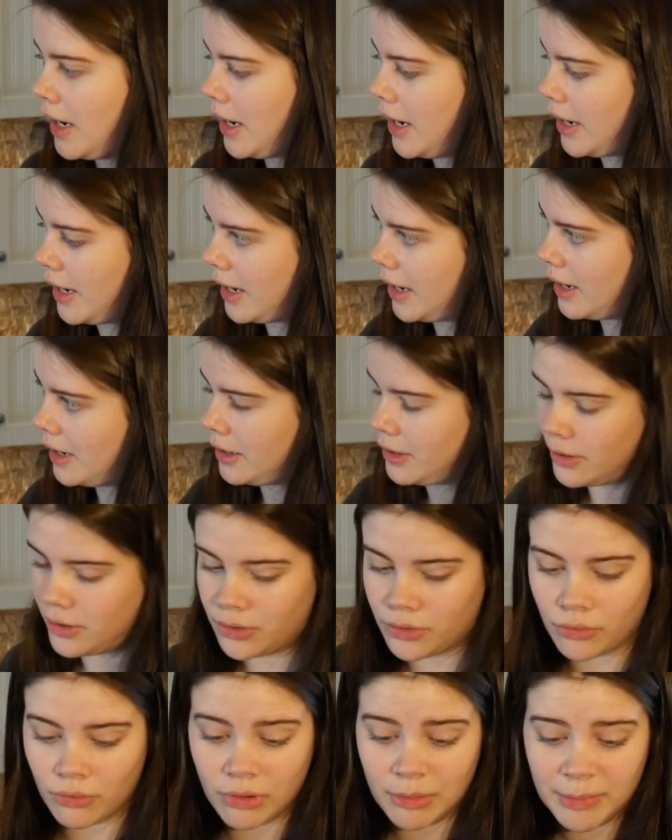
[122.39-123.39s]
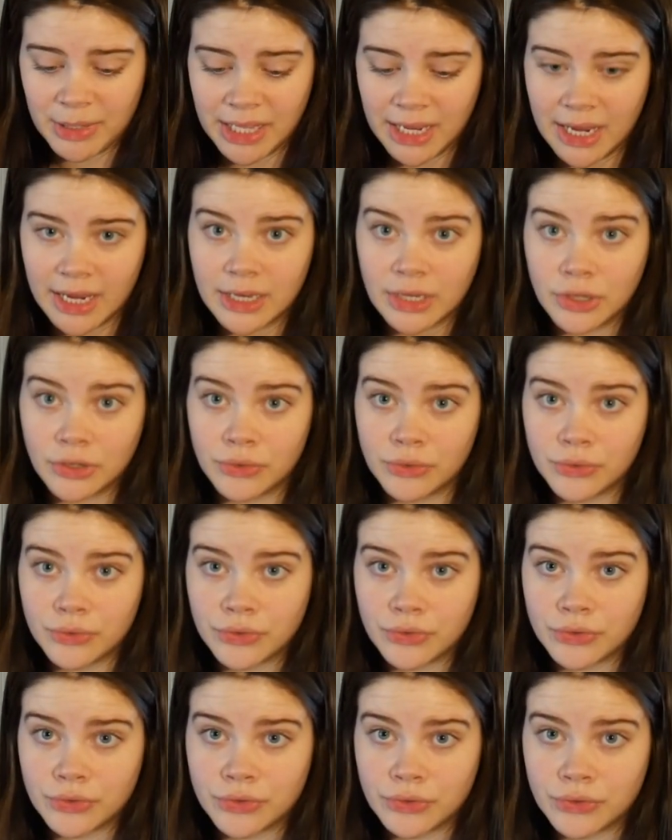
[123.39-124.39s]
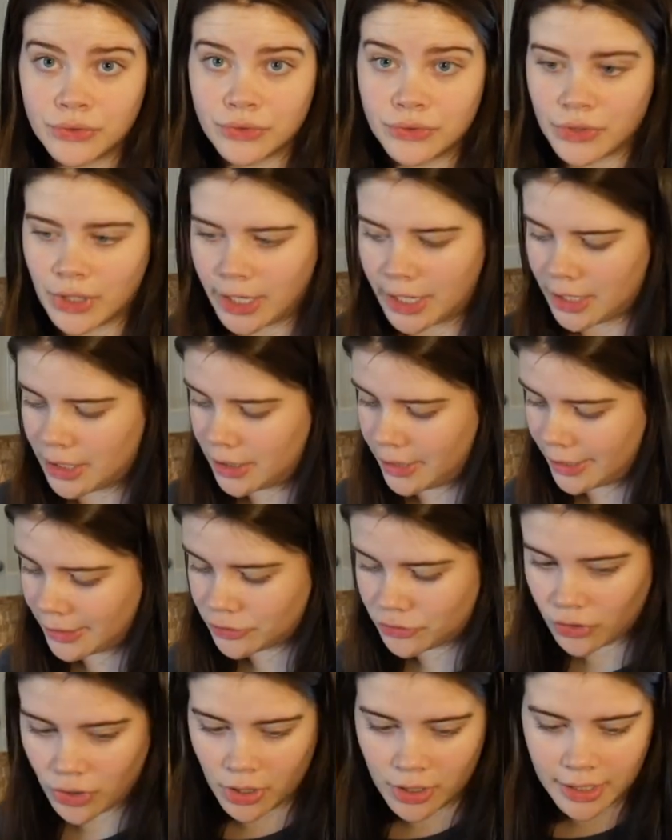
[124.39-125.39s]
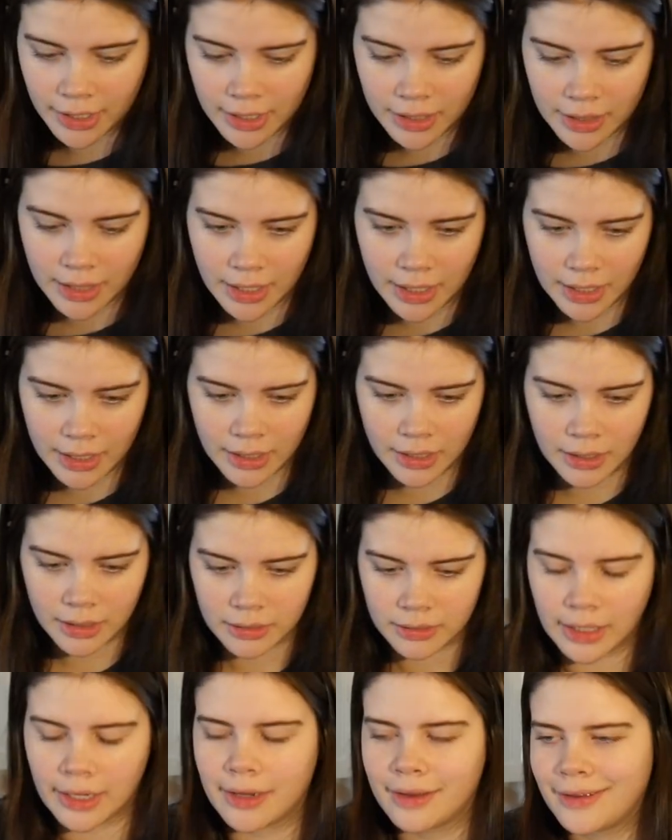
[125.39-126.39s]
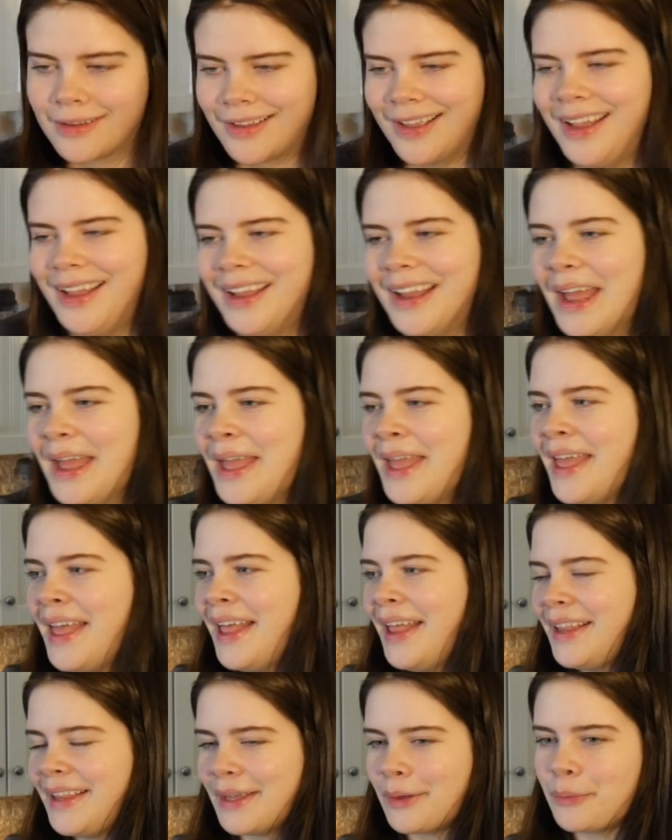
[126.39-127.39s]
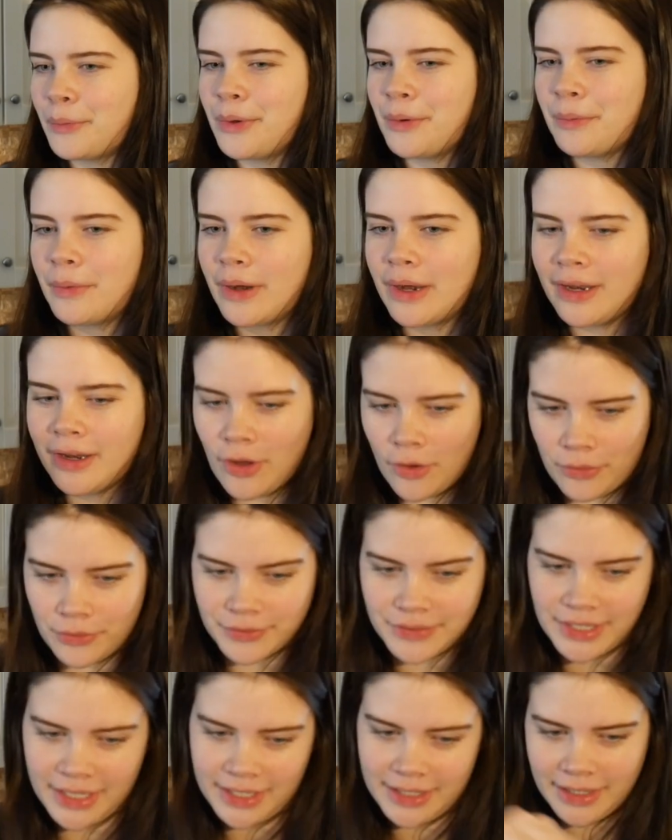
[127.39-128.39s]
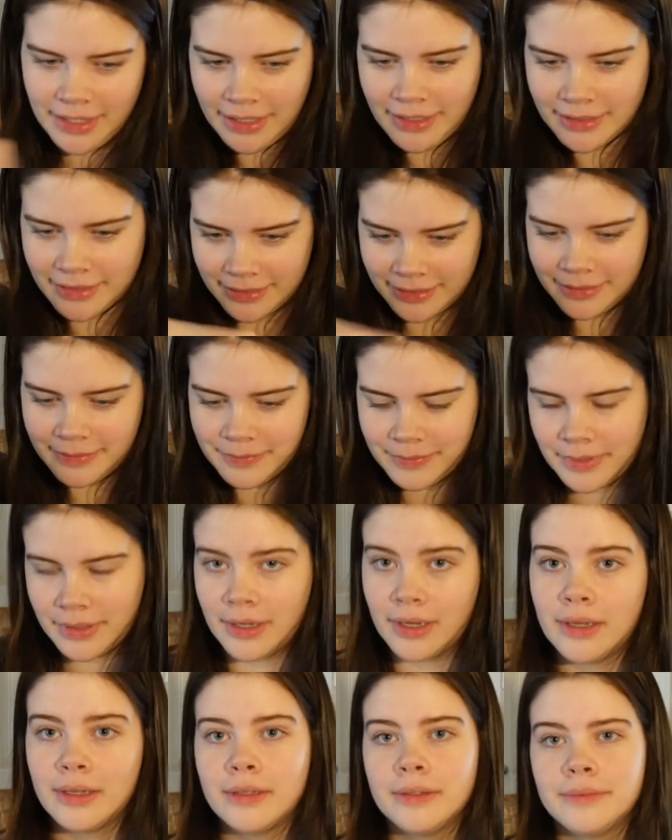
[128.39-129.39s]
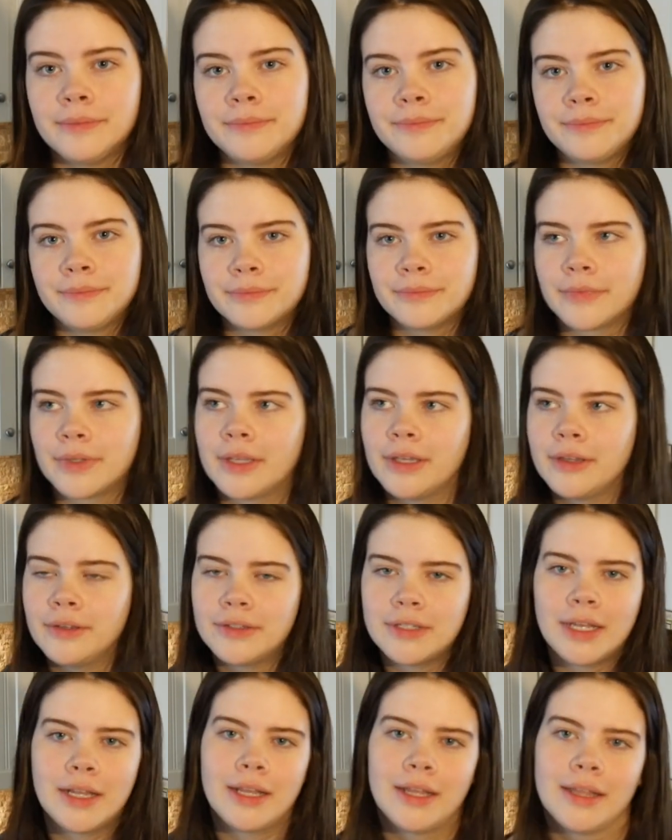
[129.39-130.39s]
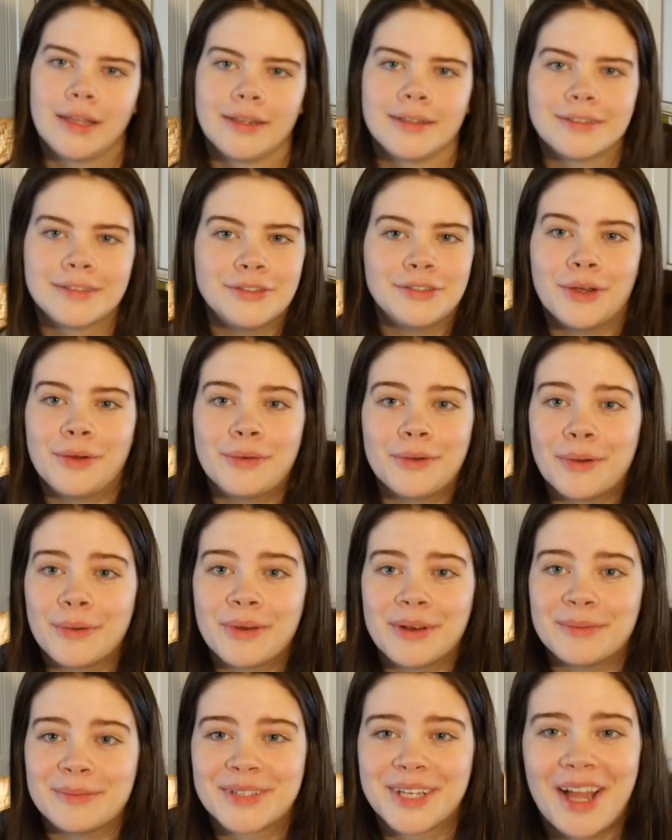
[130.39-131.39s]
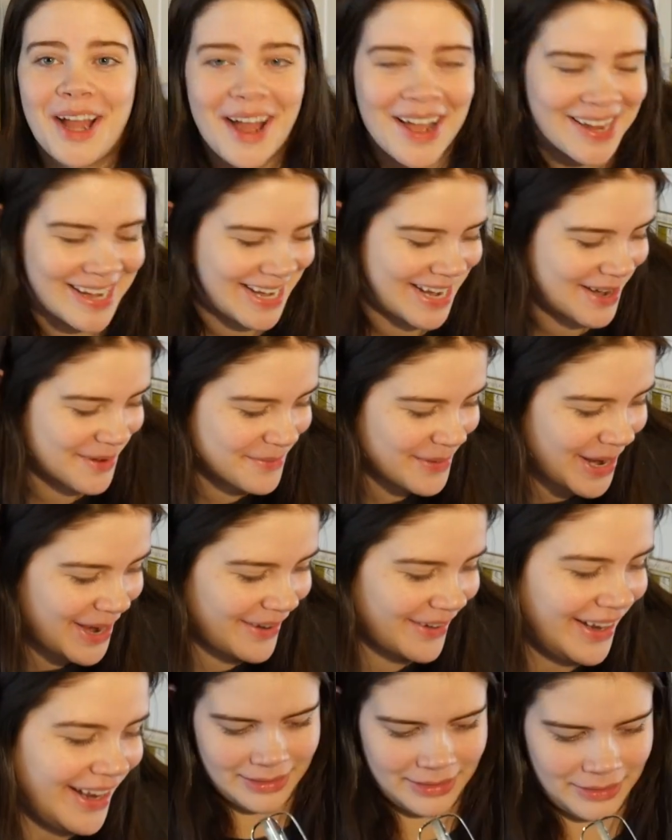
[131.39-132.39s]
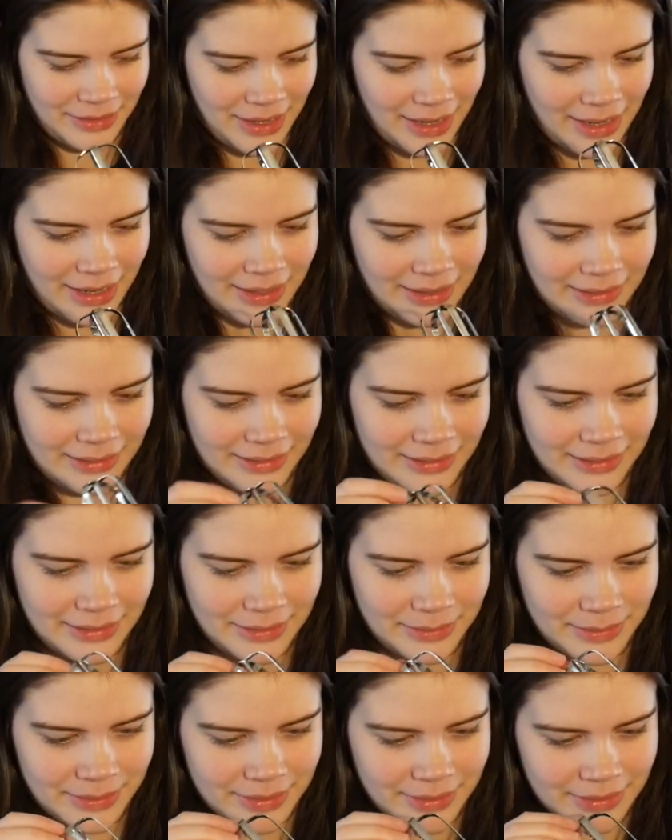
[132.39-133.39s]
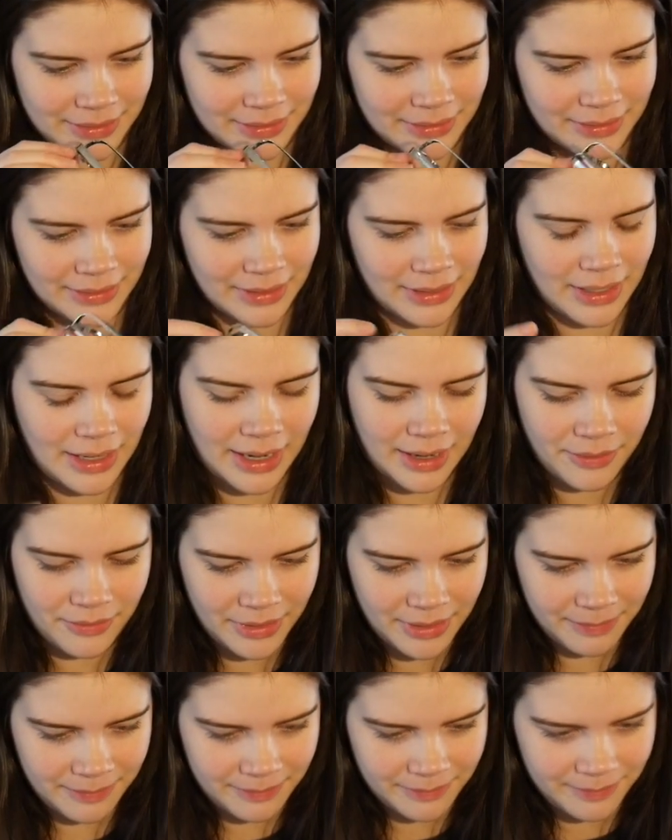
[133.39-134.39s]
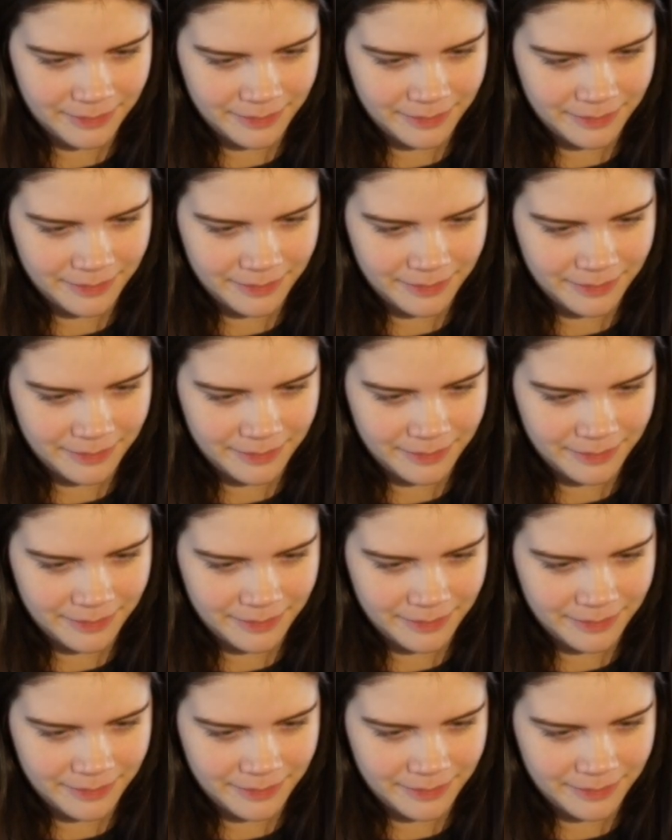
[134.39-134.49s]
And normally I use like an electronic thing, like like one where it holds it and like, can you tell I don't know what I'm talking about? Okay, this was, how do I?